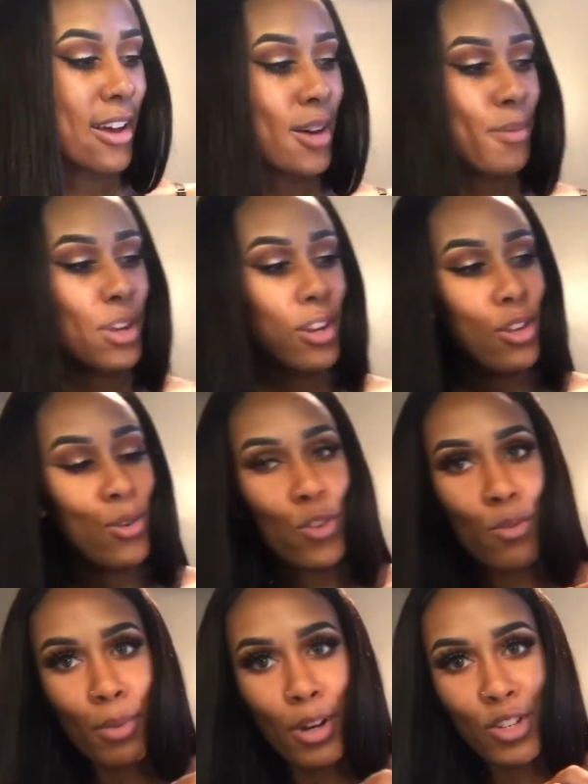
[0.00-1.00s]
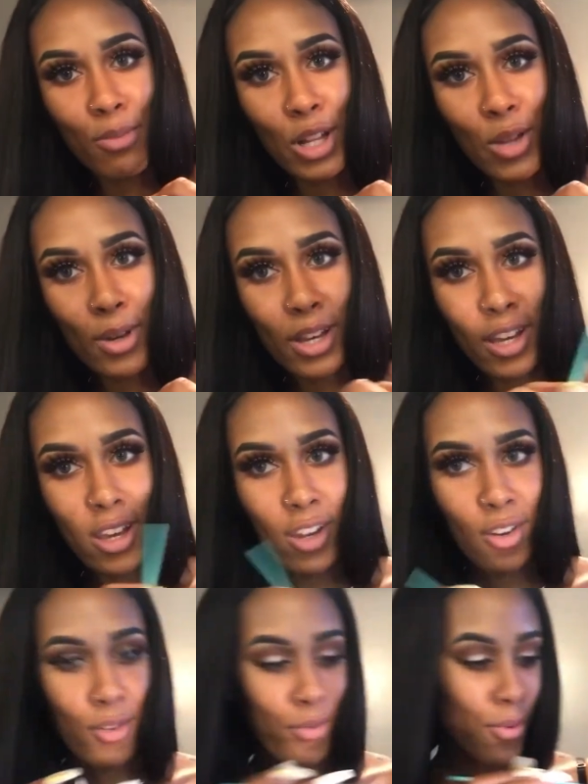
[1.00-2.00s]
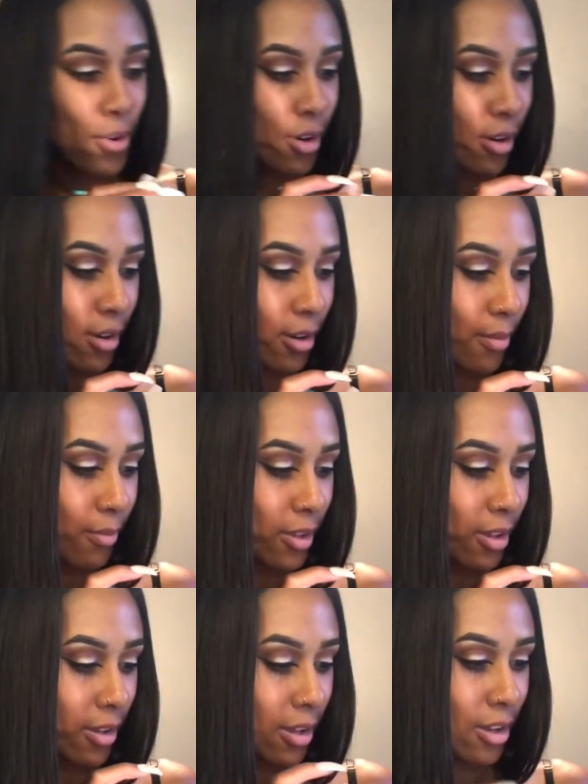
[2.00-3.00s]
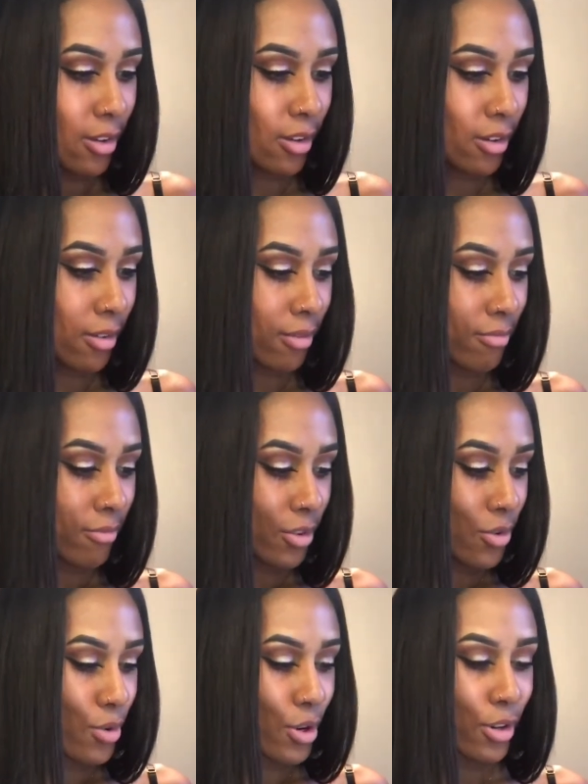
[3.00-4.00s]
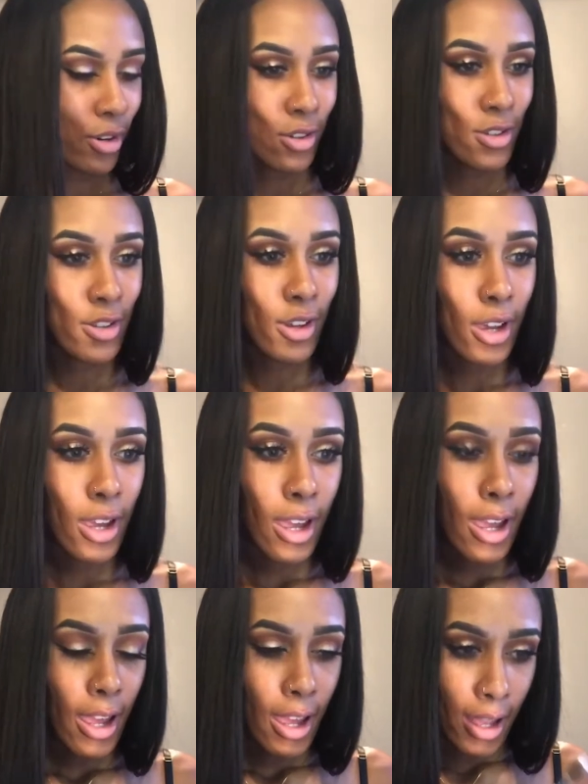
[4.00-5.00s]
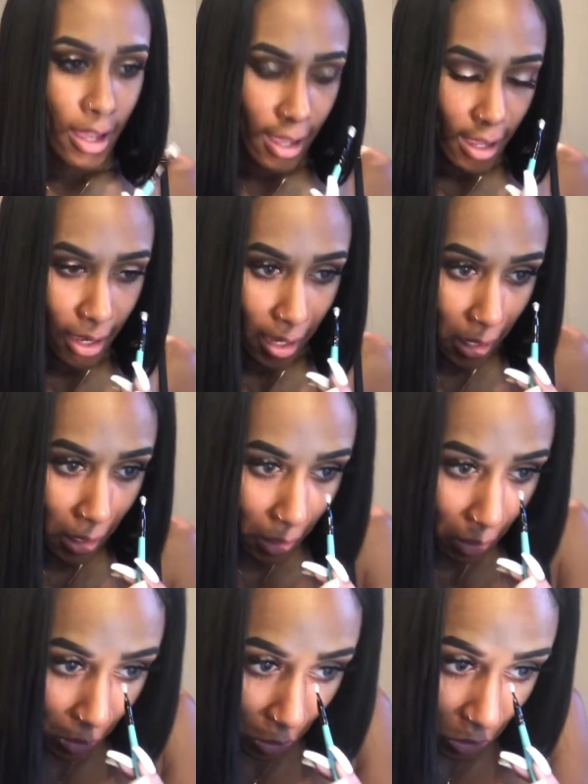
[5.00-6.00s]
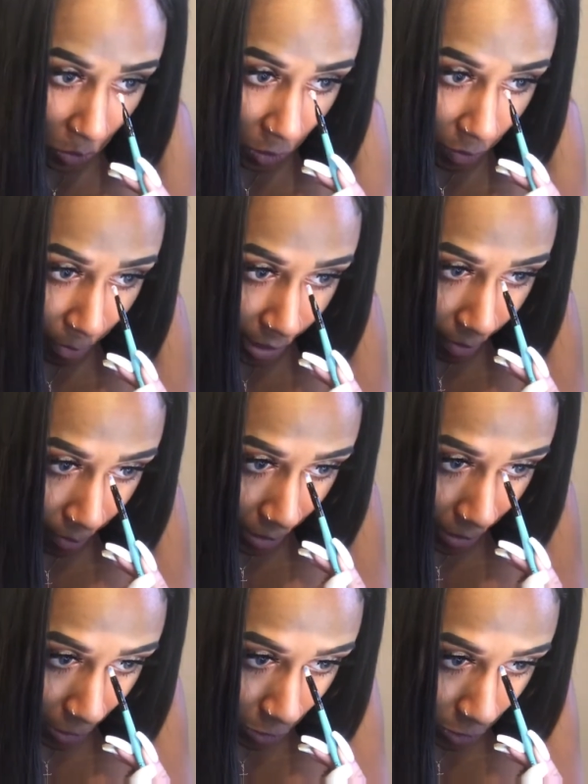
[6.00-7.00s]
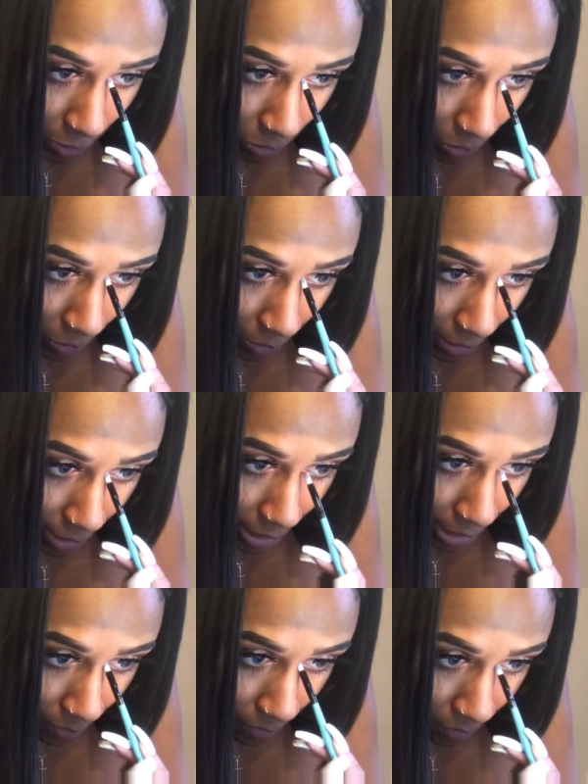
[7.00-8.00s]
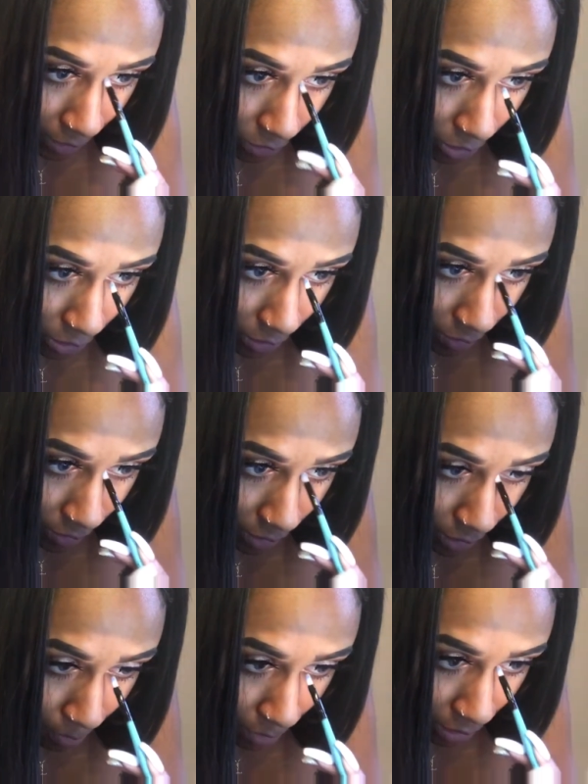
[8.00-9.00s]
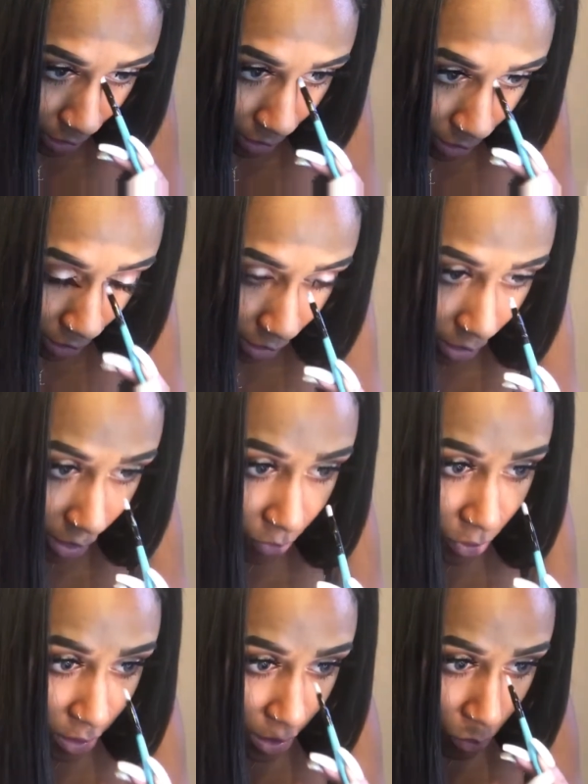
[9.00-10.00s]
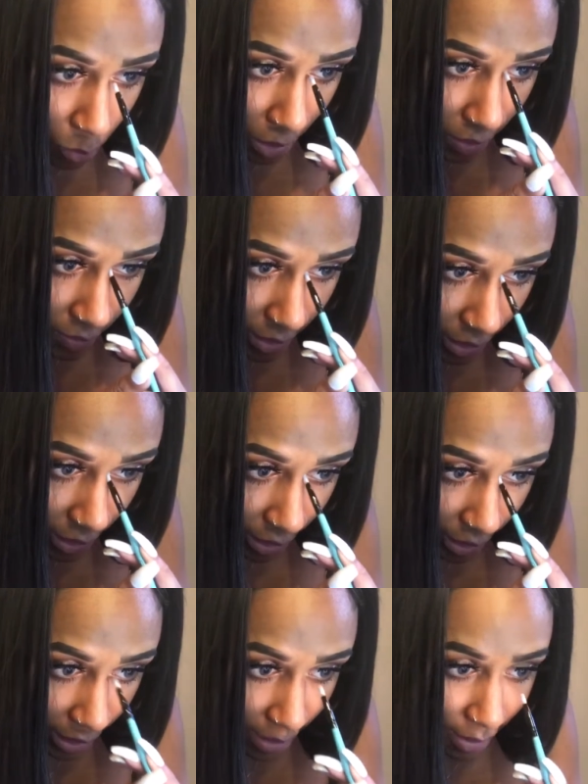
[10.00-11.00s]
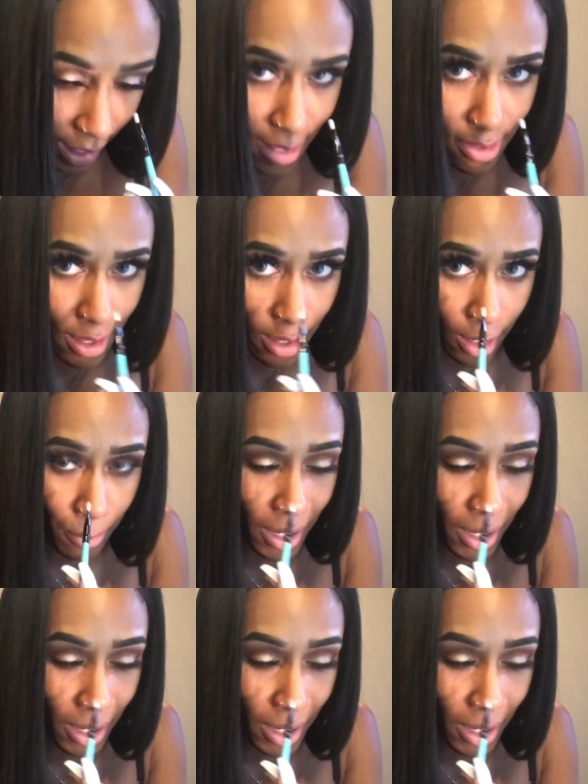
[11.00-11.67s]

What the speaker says: I'm gonna use marshmallow again for the inner corners. And she was just mad because she thought that I was like talking to her man, and I really wasn't, not at that time.